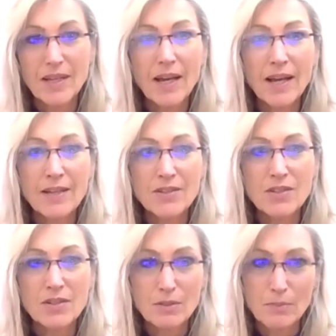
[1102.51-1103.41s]

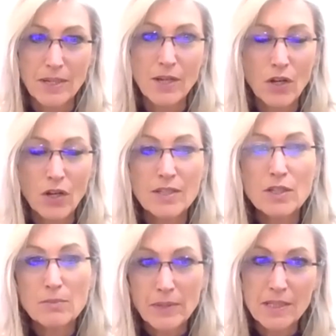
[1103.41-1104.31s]
and to be heard and
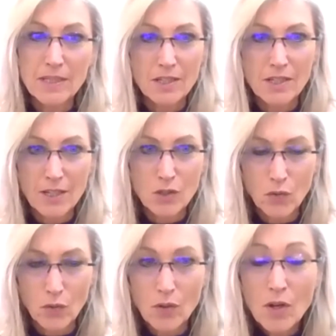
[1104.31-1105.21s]
to be
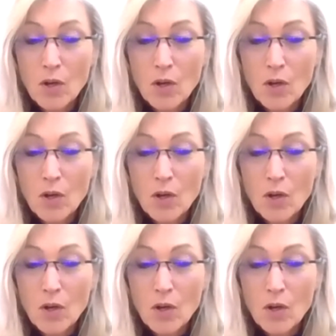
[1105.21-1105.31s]
successful.